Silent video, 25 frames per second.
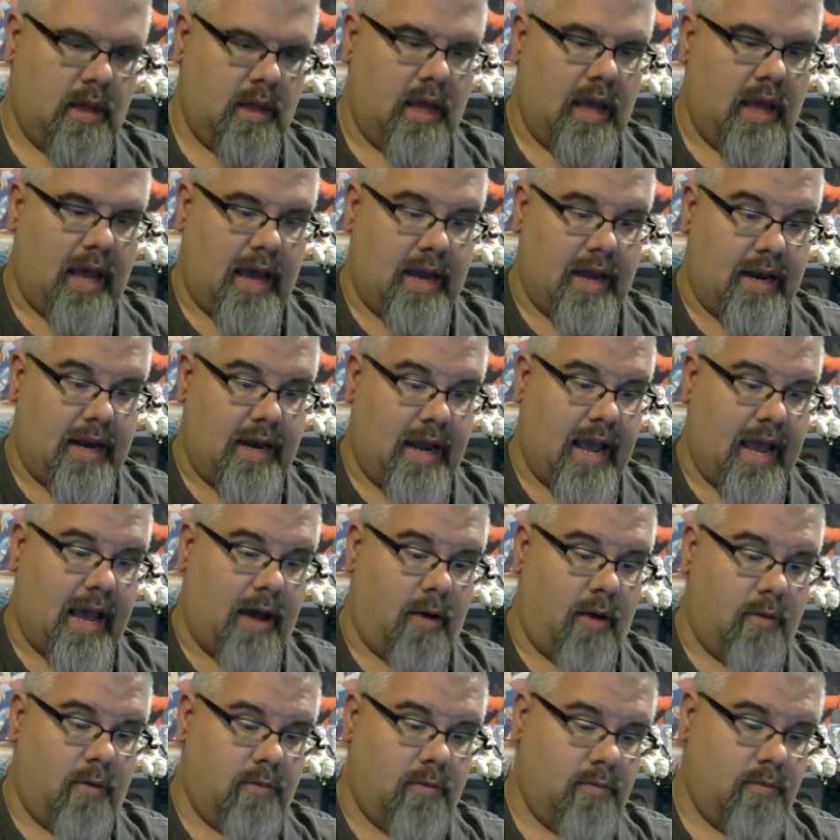And
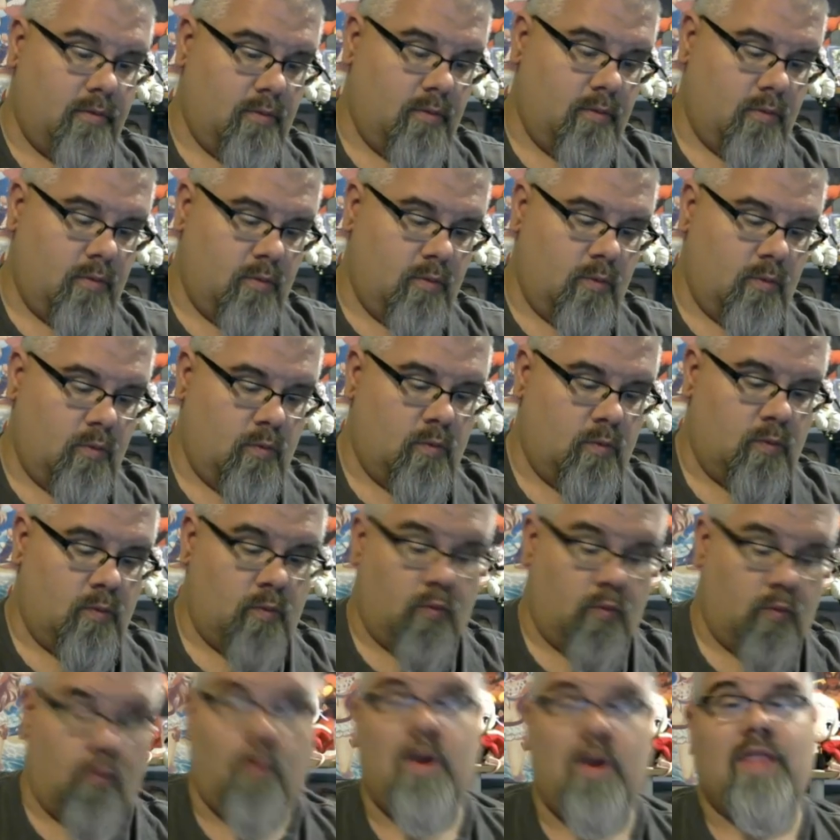now,
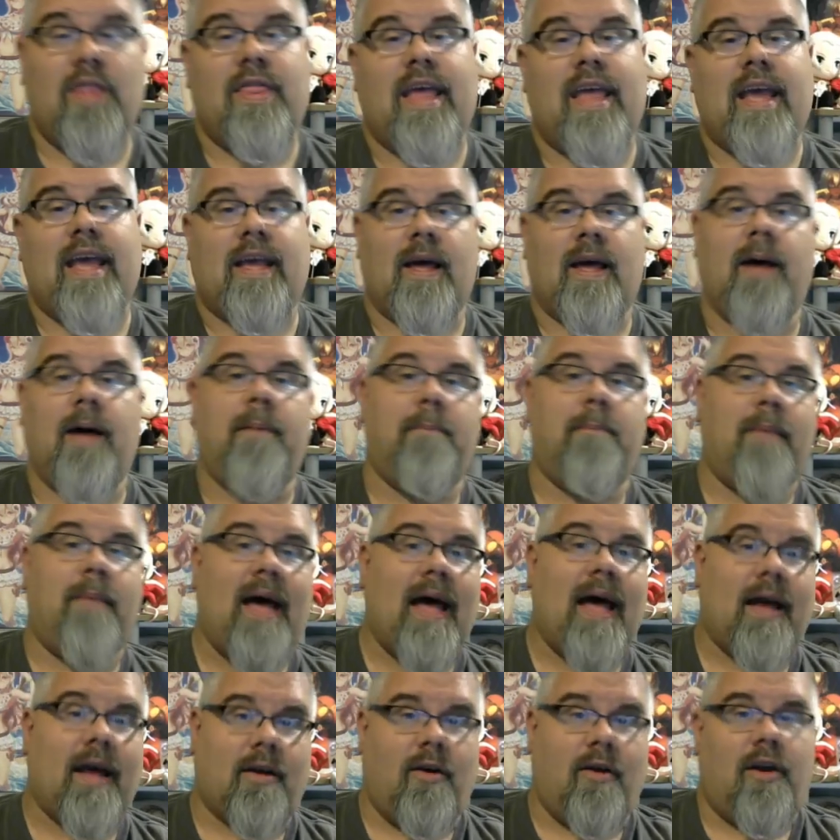when they come
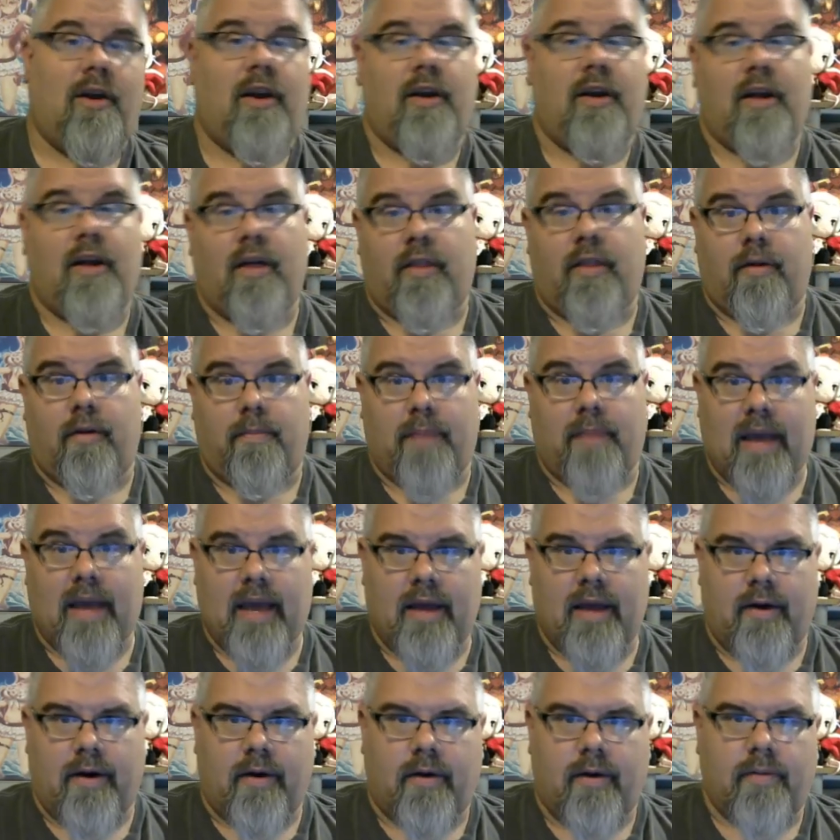back on another
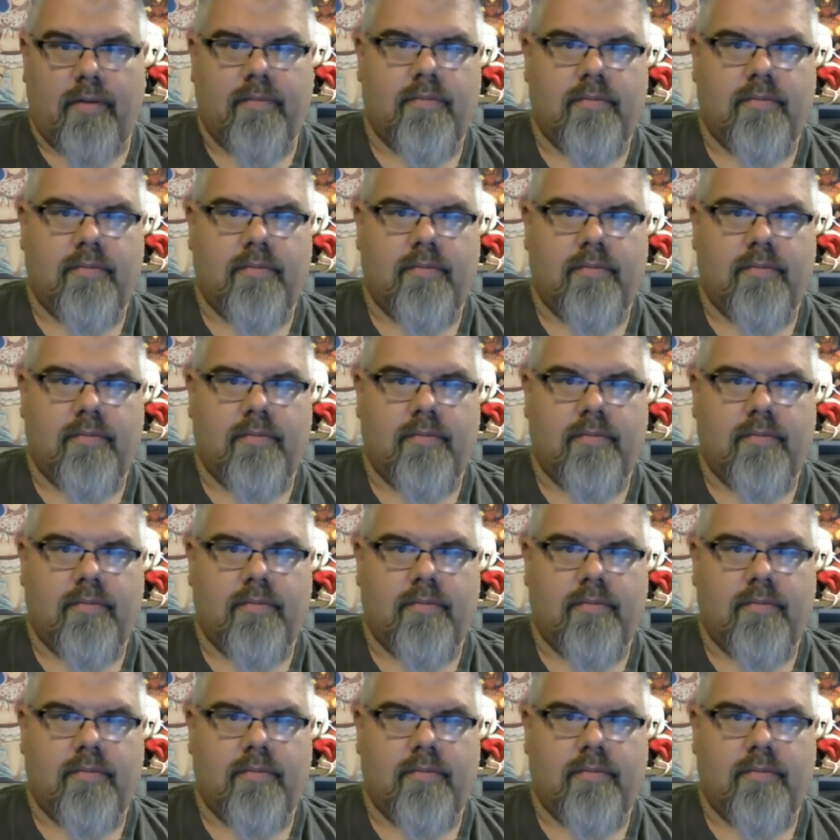banner,